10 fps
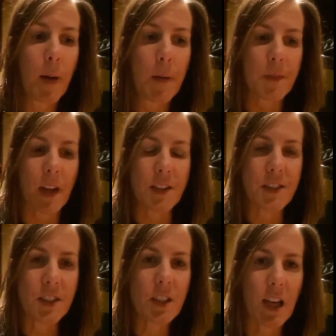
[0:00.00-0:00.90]
I
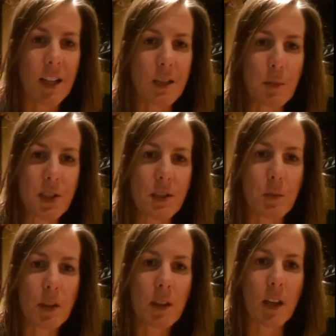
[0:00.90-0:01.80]
still had some
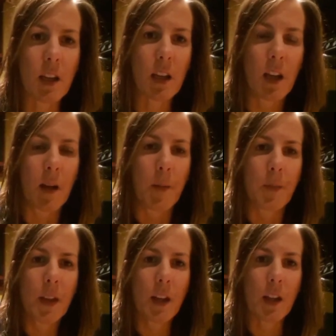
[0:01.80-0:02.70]
instability
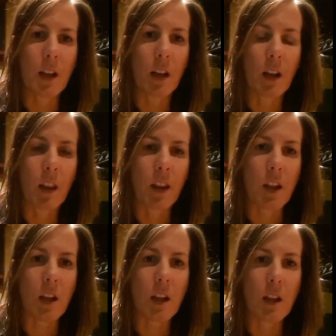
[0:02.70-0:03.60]
in
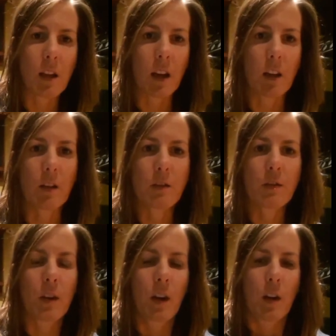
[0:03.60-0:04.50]
the kind
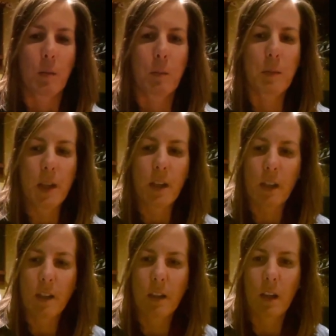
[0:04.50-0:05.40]
of
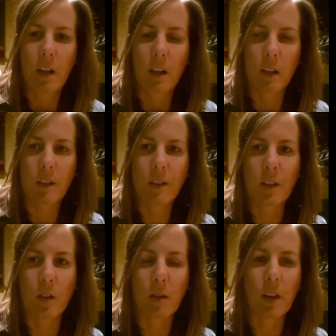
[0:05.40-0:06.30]
mid, you
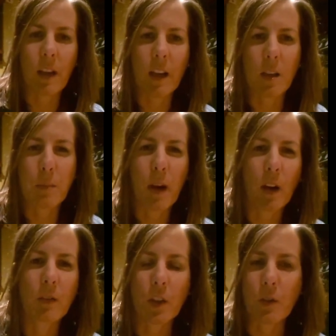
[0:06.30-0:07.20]
know, the kind of the
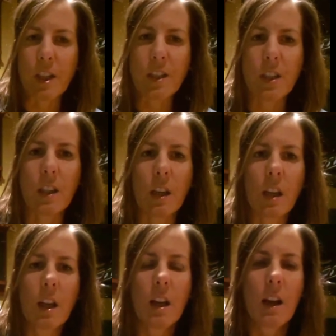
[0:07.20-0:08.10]
pelvic region.
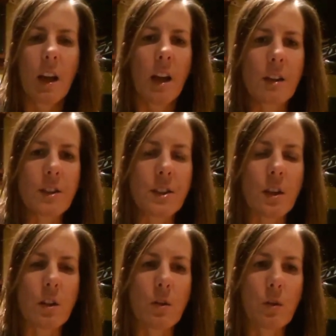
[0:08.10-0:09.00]
And
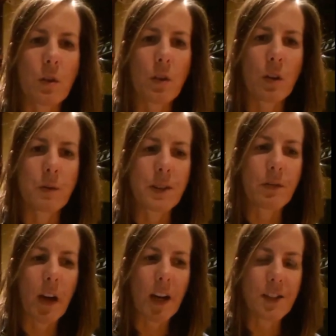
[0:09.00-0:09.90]
so it was
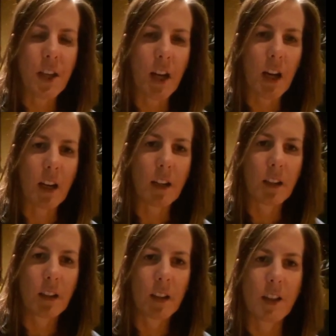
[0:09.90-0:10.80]
advised that I
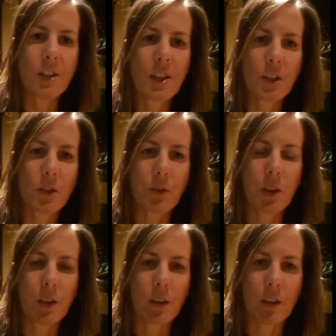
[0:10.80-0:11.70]
continue
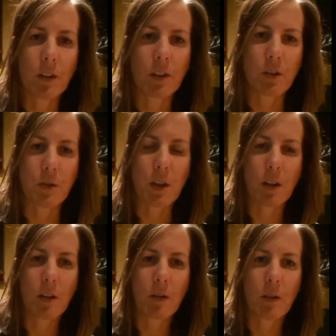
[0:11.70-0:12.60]

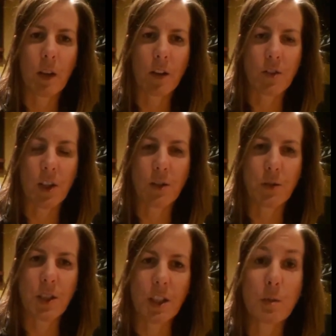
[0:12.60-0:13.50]
doing the exercise
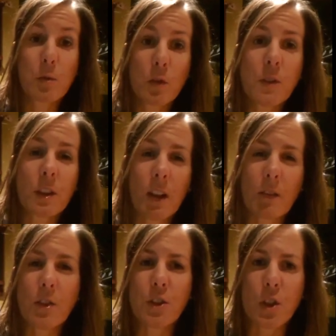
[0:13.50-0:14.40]
routines moved to
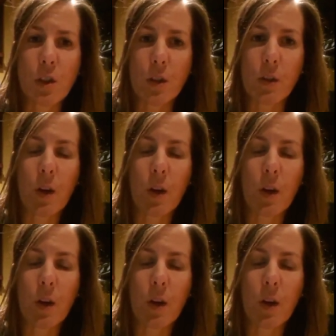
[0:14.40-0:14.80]
level 2